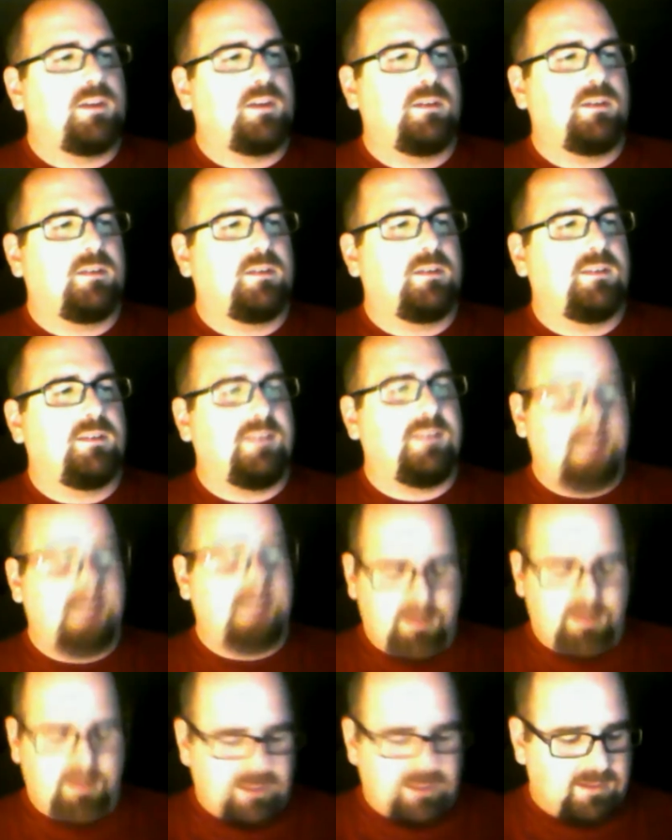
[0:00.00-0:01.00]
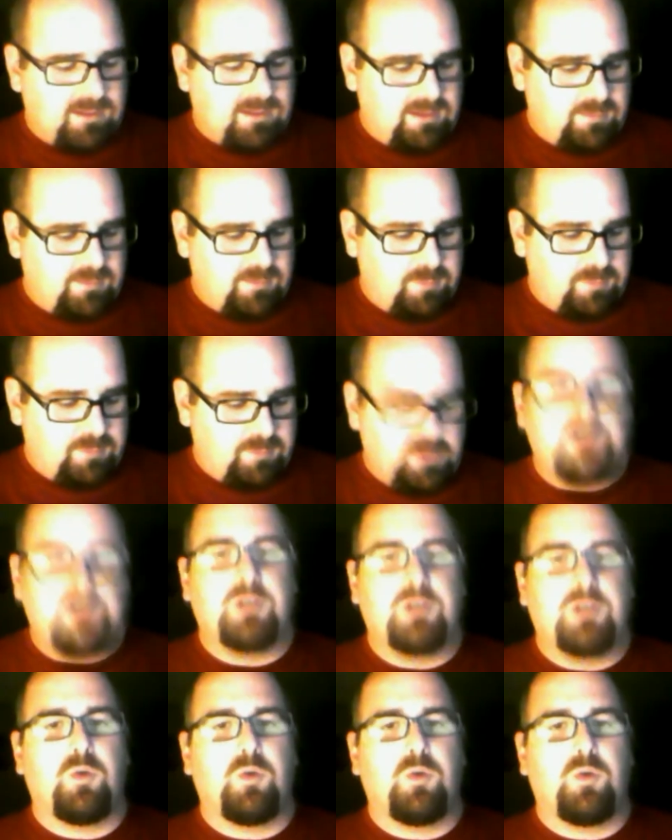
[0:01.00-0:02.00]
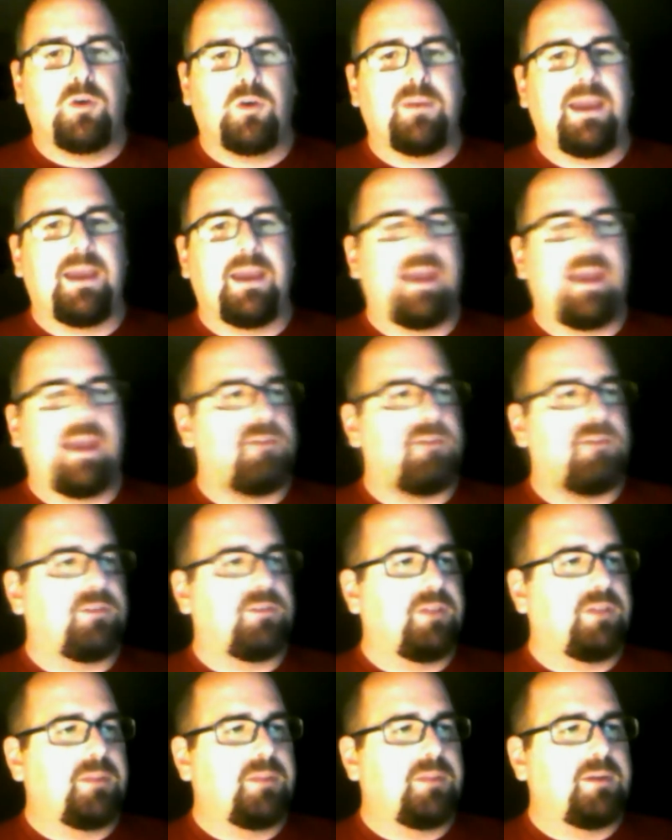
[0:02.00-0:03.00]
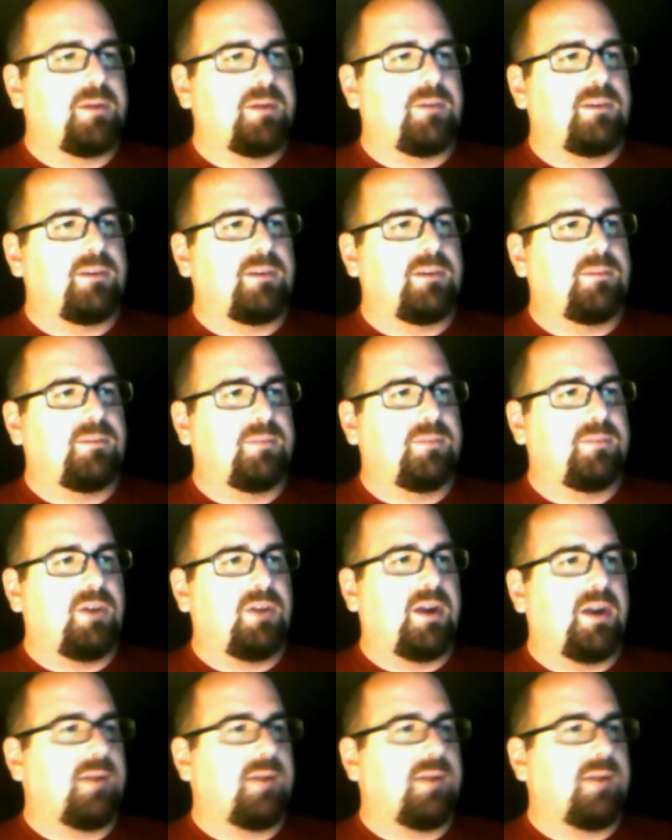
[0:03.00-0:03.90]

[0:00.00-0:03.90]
see him as the future quarterback after Philip Rivers. Sorry.